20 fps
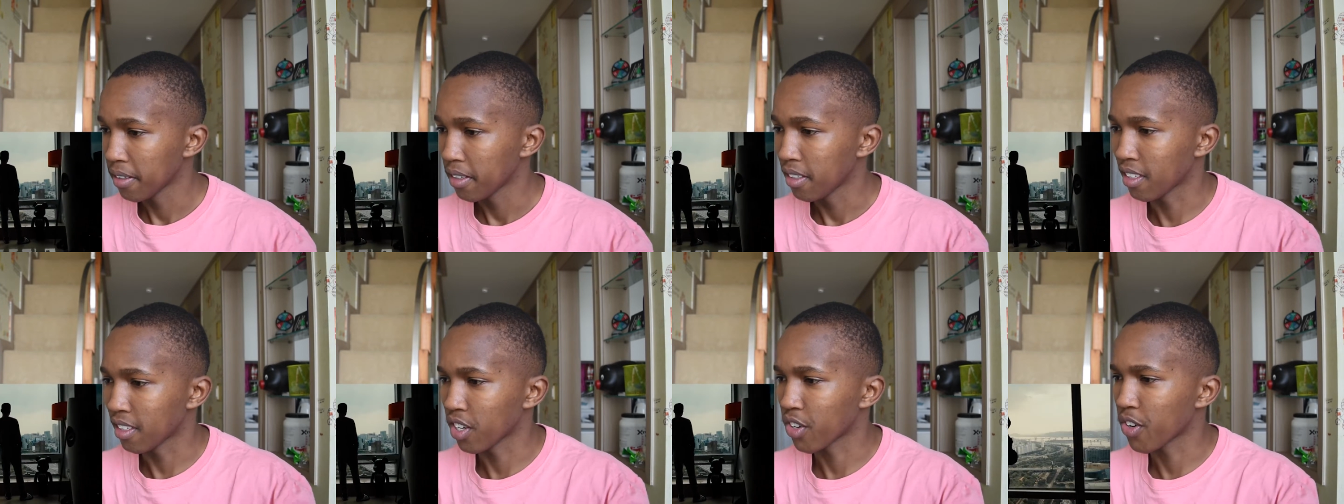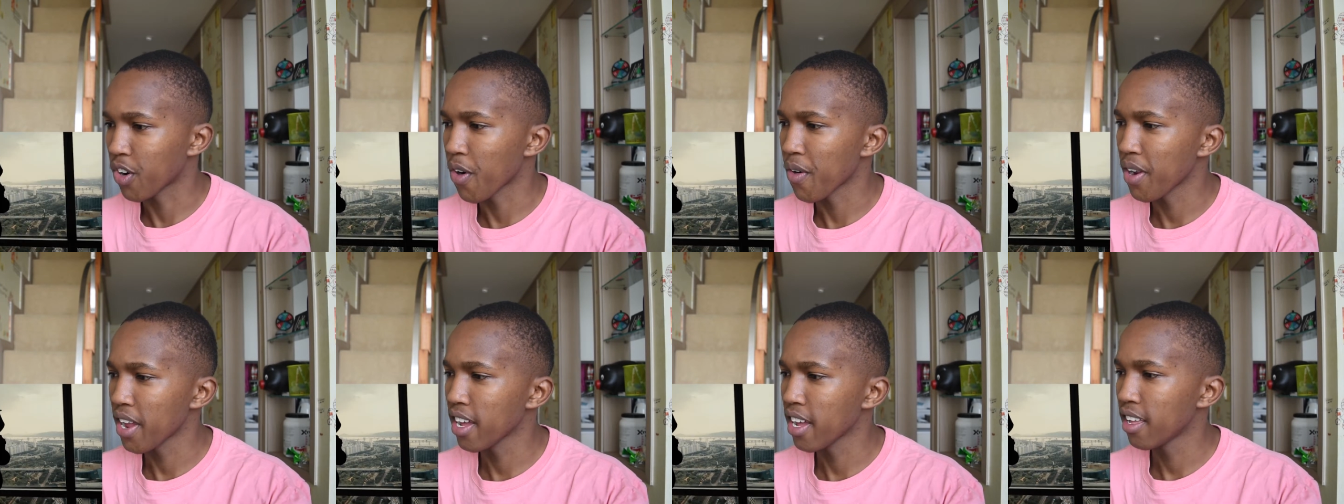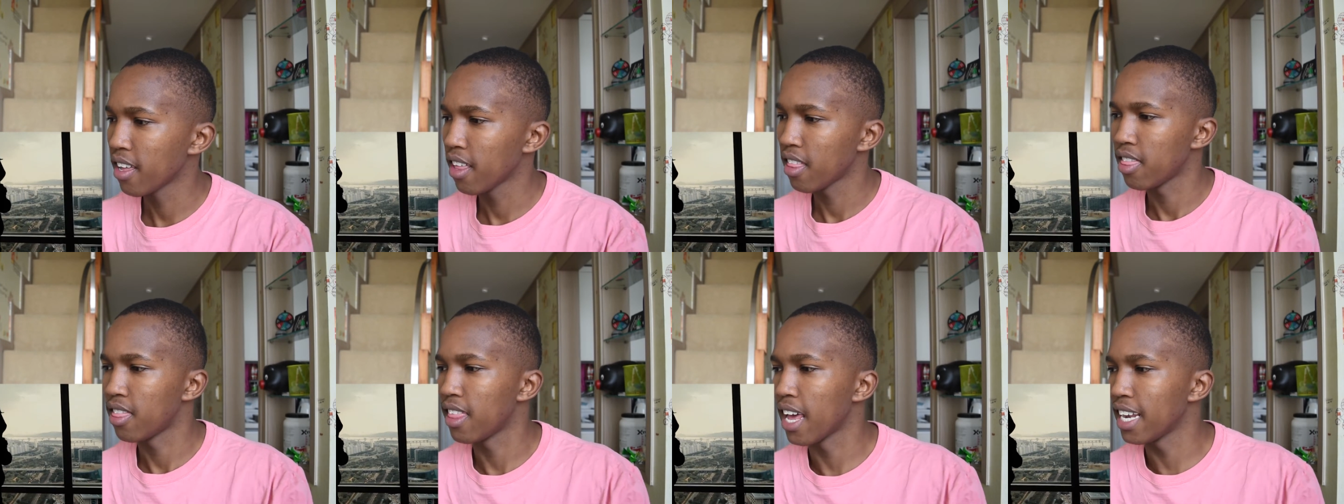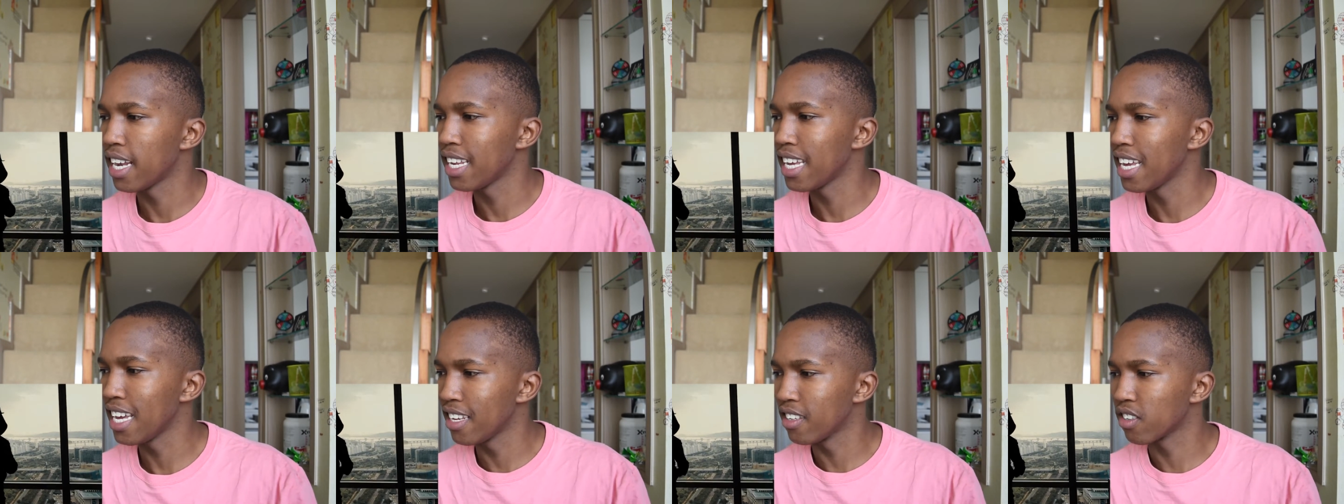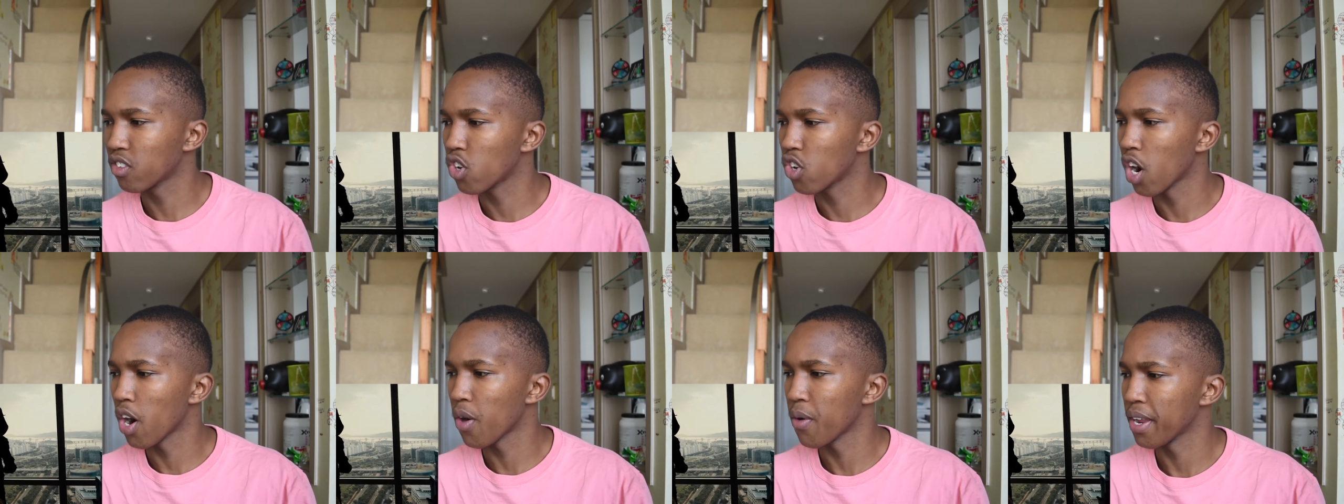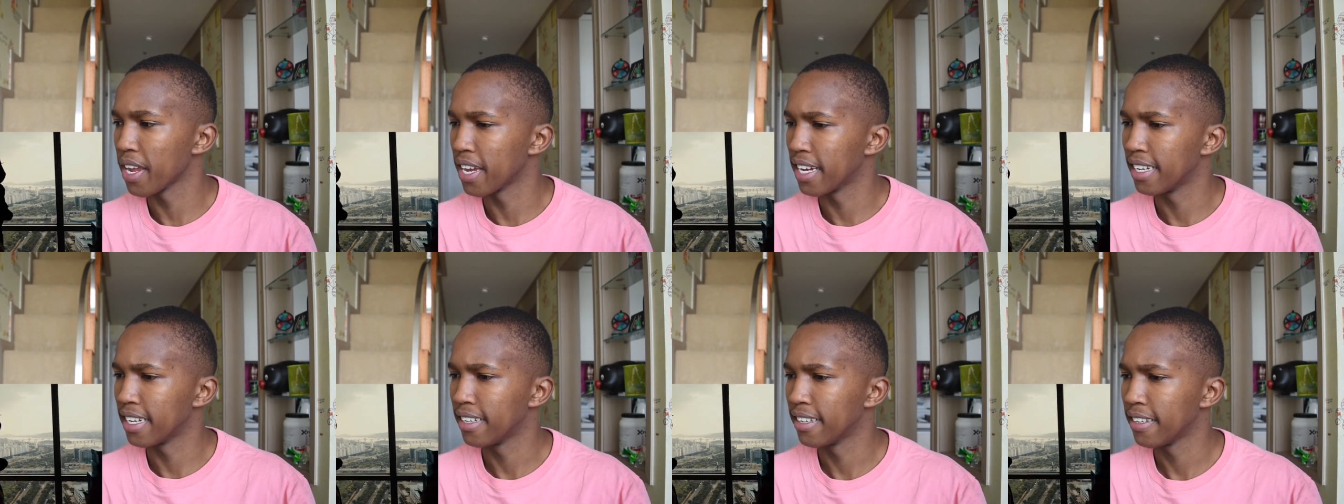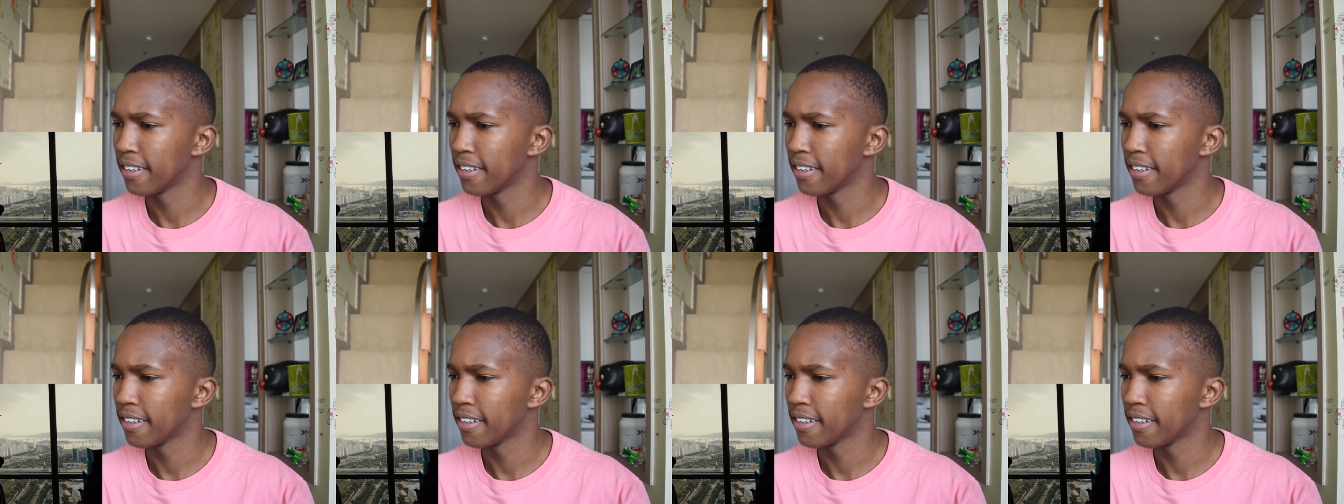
Is that Korea? That is Korea.